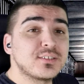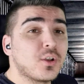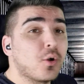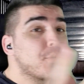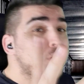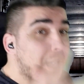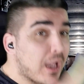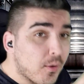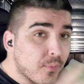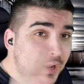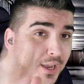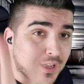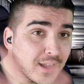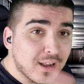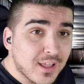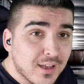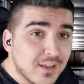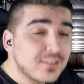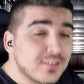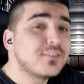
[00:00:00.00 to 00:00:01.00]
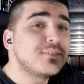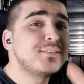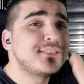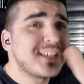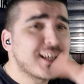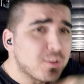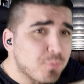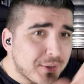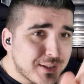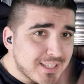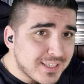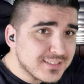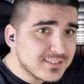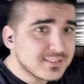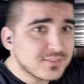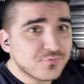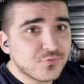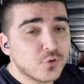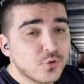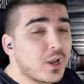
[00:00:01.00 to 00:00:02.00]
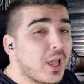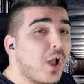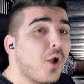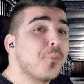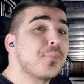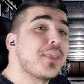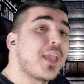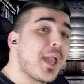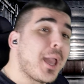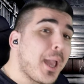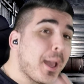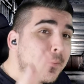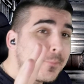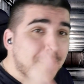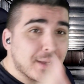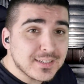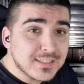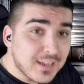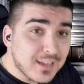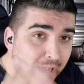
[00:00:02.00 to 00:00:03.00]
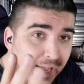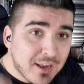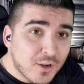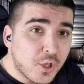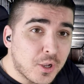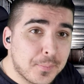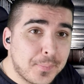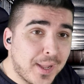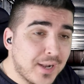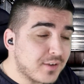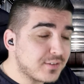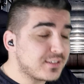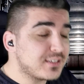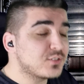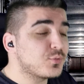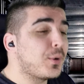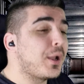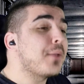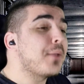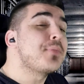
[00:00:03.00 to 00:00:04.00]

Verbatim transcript: So, yeah, we're gonna deal with this for now. But I look better this way.